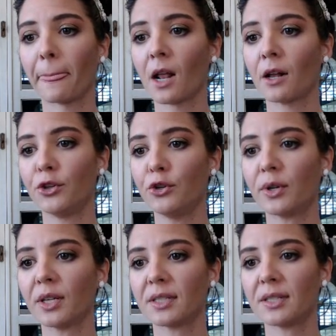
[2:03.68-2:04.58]
you
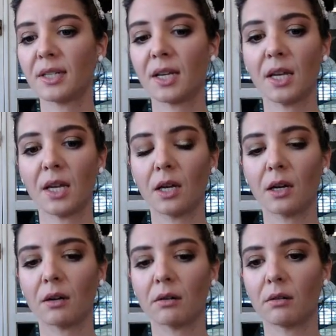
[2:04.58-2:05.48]
can see
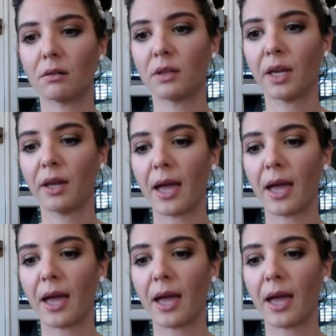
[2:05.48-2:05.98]
they